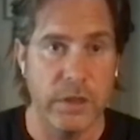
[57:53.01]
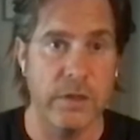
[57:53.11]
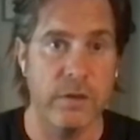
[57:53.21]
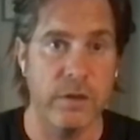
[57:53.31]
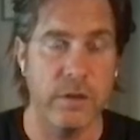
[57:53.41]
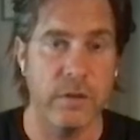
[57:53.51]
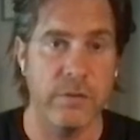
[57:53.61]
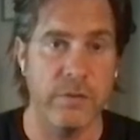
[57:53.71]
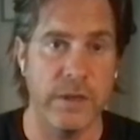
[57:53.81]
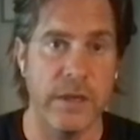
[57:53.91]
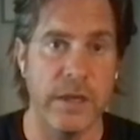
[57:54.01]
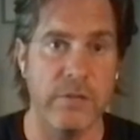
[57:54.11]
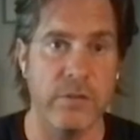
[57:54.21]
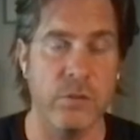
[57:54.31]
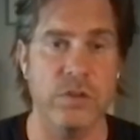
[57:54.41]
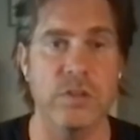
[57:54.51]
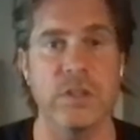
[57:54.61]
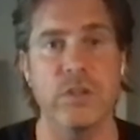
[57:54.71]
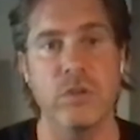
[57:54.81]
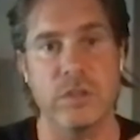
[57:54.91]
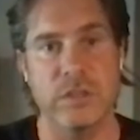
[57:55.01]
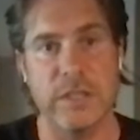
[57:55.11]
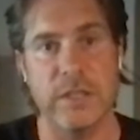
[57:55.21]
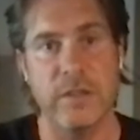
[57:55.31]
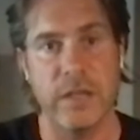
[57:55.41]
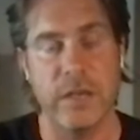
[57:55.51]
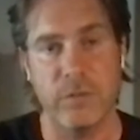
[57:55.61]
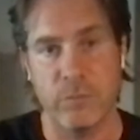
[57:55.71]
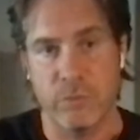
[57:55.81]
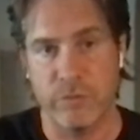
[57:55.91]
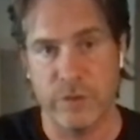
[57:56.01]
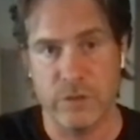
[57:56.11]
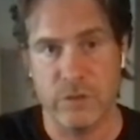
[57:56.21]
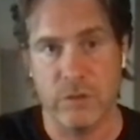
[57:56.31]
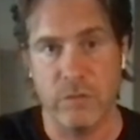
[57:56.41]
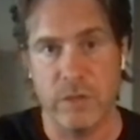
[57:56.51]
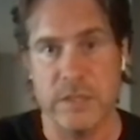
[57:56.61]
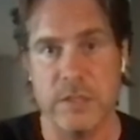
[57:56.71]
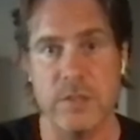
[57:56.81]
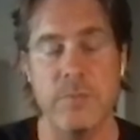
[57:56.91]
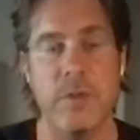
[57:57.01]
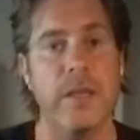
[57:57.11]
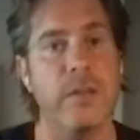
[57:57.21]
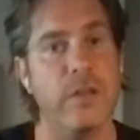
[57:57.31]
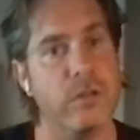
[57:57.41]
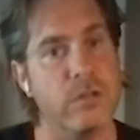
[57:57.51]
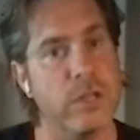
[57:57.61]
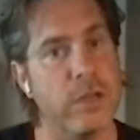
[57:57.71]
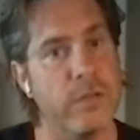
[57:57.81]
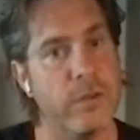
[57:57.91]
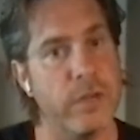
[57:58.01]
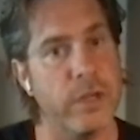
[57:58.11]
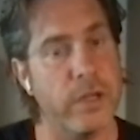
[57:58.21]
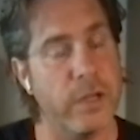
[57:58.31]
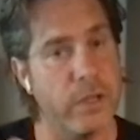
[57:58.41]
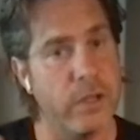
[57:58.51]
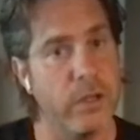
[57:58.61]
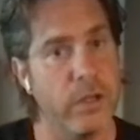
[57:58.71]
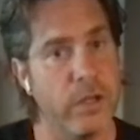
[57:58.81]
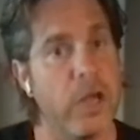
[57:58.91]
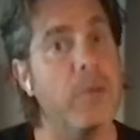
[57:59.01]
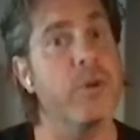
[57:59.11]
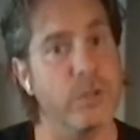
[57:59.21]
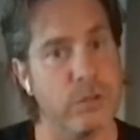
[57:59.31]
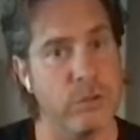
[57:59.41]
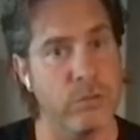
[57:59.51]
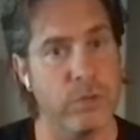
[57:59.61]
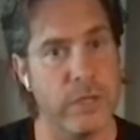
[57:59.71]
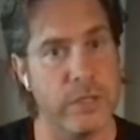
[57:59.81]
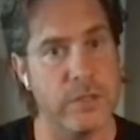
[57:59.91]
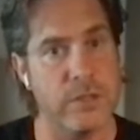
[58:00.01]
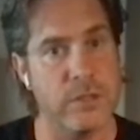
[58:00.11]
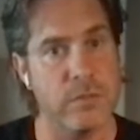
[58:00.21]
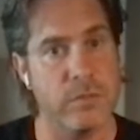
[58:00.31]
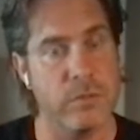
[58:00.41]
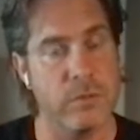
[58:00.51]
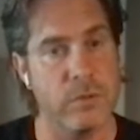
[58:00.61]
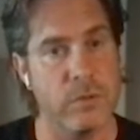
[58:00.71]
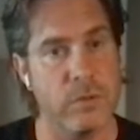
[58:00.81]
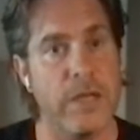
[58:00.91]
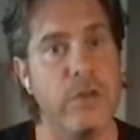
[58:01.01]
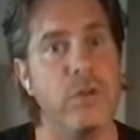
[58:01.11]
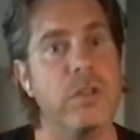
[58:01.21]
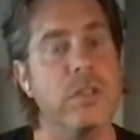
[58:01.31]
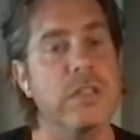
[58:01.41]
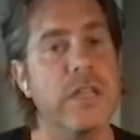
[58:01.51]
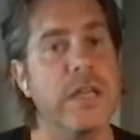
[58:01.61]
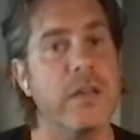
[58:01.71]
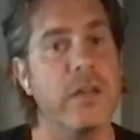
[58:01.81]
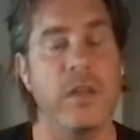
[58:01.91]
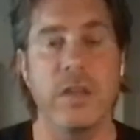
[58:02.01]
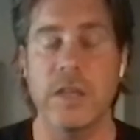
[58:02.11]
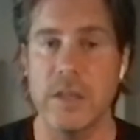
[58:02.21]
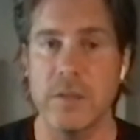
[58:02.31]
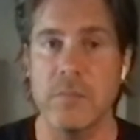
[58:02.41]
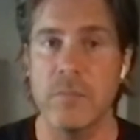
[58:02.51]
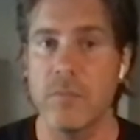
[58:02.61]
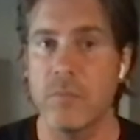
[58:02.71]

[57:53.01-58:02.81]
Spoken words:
in the van afterwards, that you understand they have a professional relationship and they also have a personal relationship. And you understand him